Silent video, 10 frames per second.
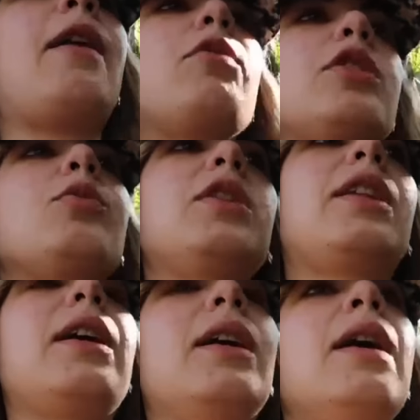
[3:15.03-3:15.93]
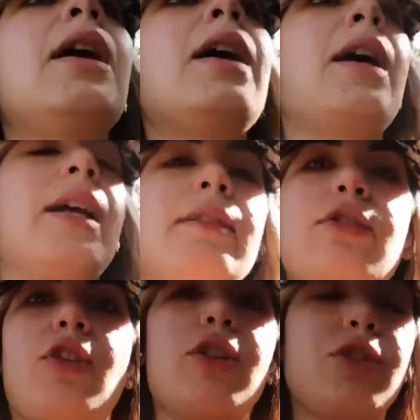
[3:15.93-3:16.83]
hours, with the
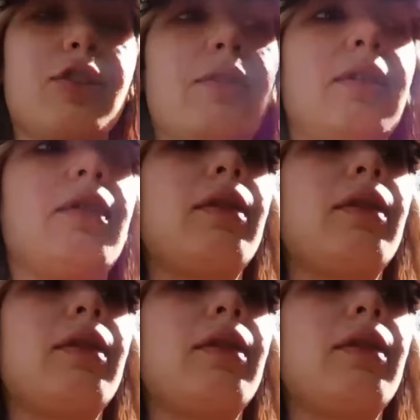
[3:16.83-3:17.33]
instructor